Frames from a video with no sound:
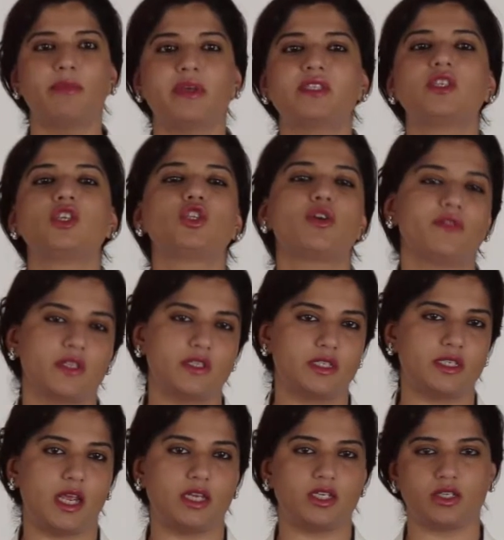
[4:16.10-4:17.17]
the business of the
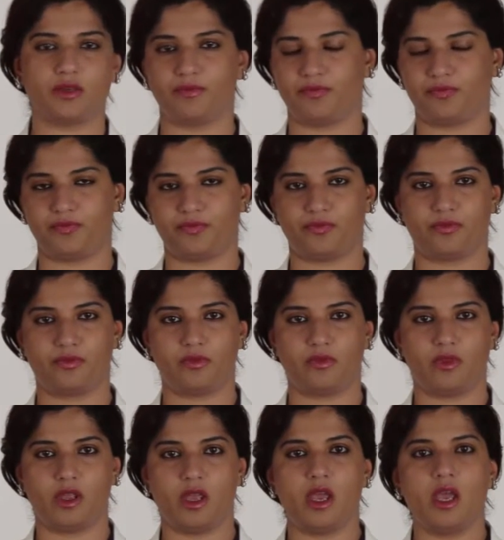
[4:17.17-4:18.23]
state.
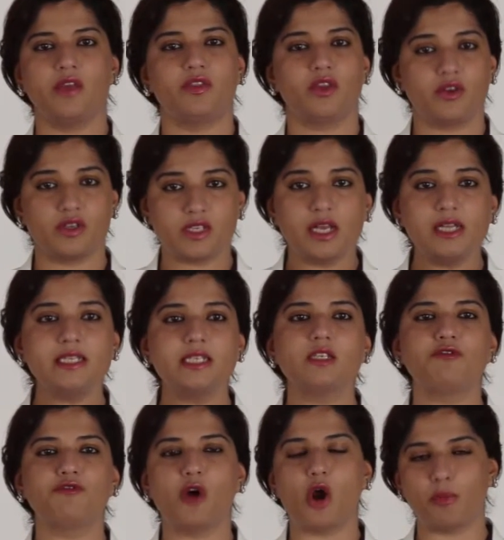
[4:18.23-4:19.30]
The result is
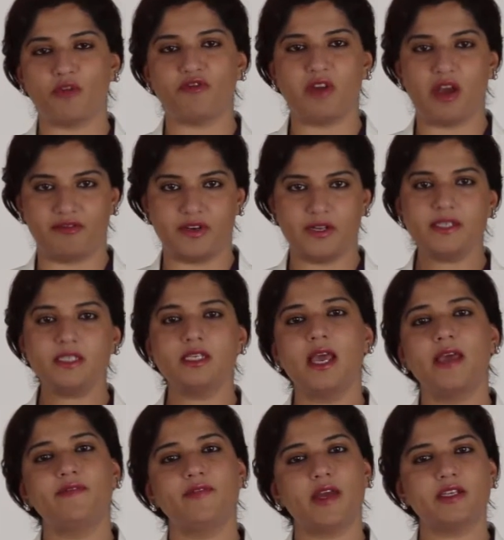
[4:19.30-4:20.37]
a form of governance
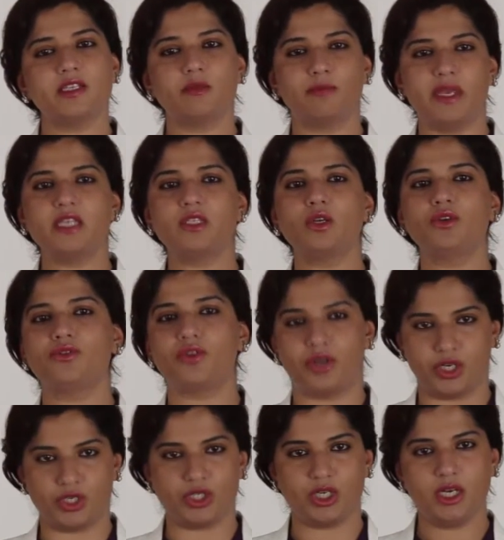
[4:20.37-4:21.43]
that is based on
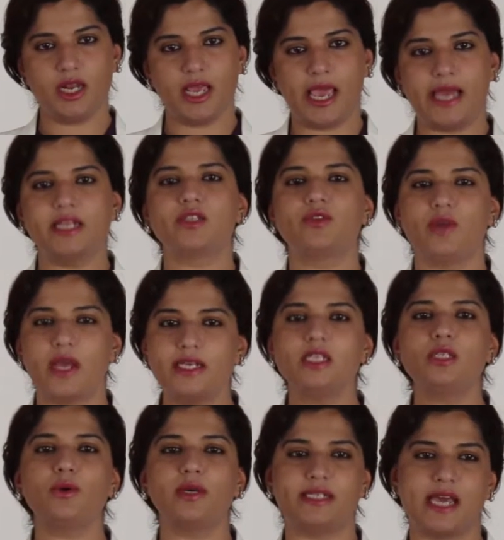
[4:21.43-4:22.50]
tradition and is
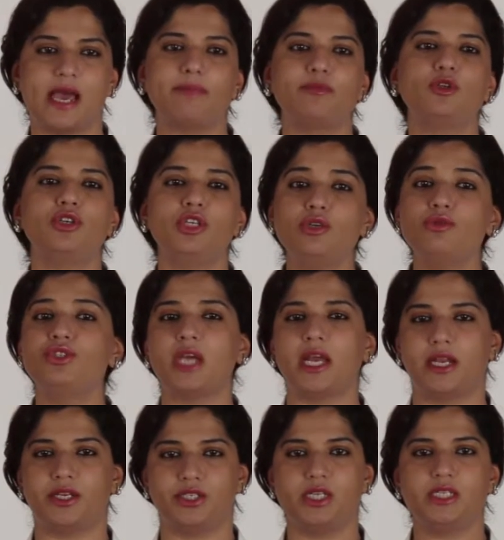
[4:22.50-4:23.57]
ready to adapt to new
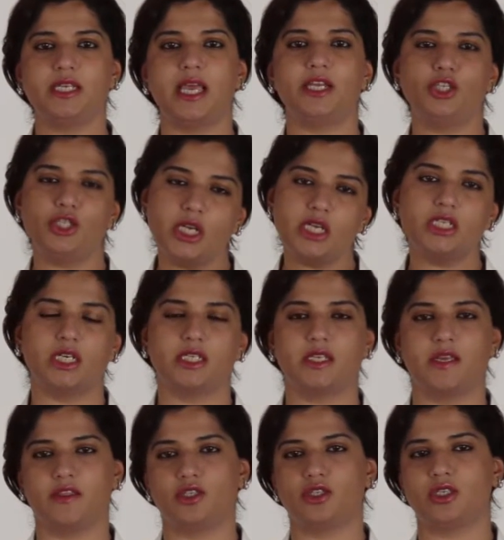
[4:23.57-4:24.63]
challenges and changes
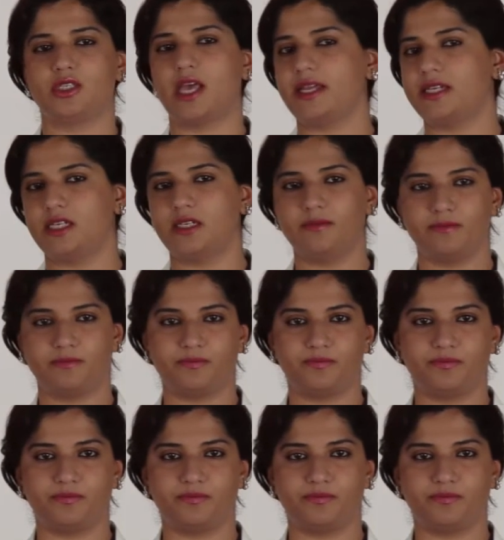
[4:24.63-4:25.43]
in the society.